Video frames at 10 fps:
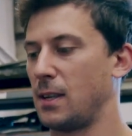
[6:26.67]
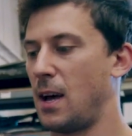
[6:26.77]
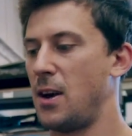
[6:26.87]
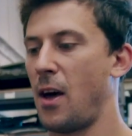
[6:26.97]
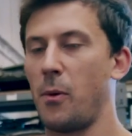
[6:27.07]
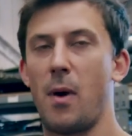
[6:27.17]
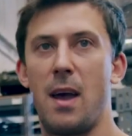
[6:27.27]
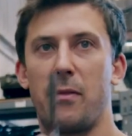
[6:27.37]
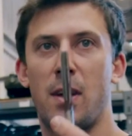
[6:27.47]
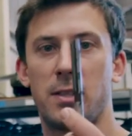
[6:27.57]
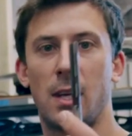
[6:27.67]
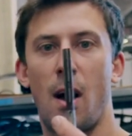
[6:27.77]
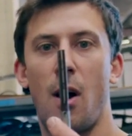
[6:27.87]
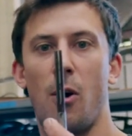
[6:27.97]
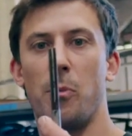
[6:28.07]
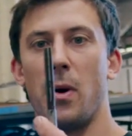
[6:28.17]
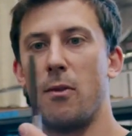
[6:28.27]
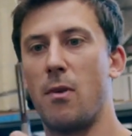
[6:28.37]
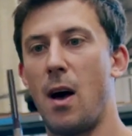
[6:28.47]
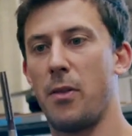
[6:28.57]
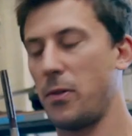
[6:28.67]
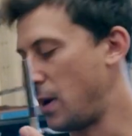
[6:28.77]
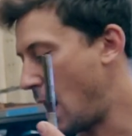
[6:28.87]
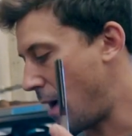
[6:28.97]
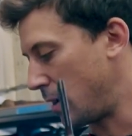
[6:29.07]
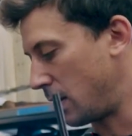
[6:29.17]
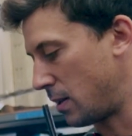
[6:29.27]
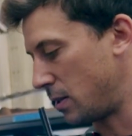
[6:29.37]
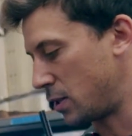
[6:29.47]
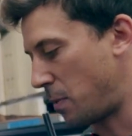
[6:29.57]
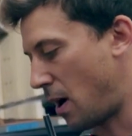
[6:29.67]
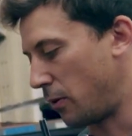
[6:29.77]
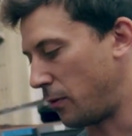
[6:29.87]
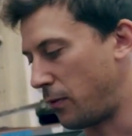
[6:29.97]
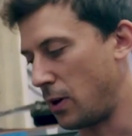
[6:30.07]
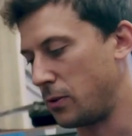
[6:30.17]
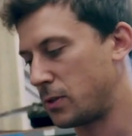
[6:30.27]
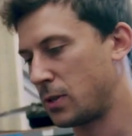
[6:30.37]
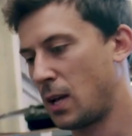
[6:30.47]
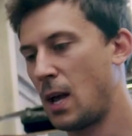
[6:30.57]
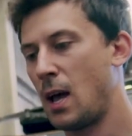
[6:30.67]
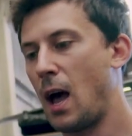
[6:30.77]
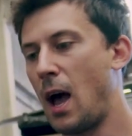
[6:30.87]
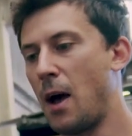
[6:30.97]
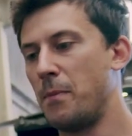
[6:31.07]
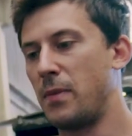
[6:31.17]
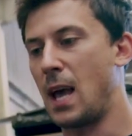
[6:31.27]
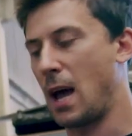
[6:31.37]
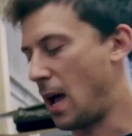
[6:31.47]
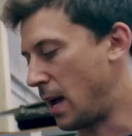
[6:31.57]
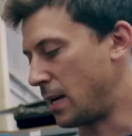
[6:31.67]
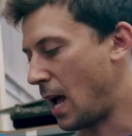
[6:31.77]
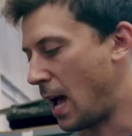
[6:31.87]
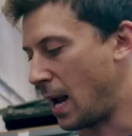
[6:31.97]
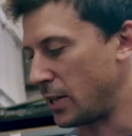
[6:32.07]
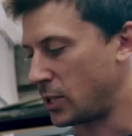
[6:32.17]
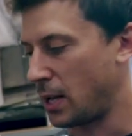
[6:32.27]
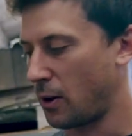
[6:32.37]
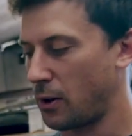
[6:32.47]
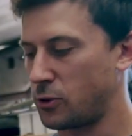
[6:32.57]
another way of cutting a hole, but rather than having the spiral flutes, and actually on a